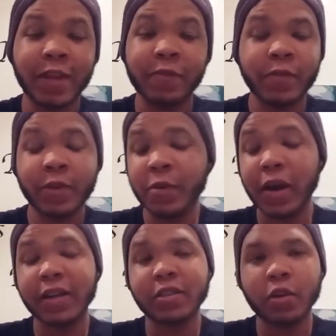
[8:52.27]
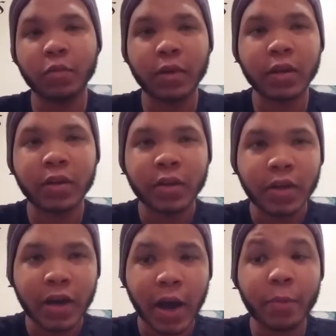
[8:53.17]
if you guys know me,
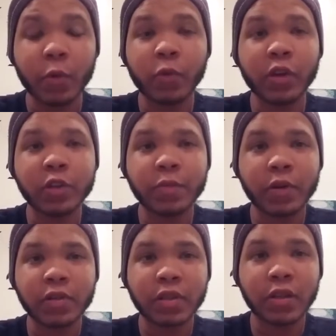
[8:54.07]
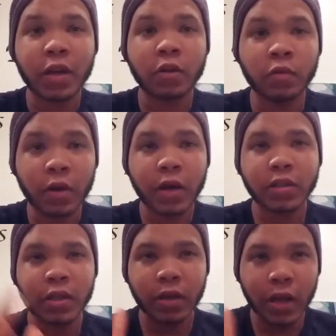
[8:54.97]
I'm the realest person that you
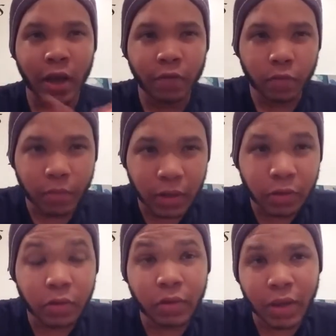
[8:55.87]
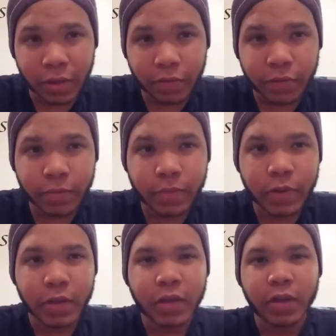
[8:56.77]
guys could ever meet in your life.
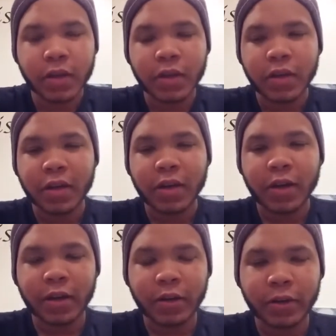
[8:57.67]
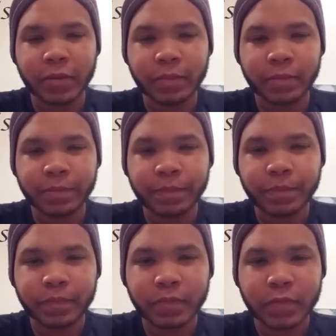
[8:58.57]
I'm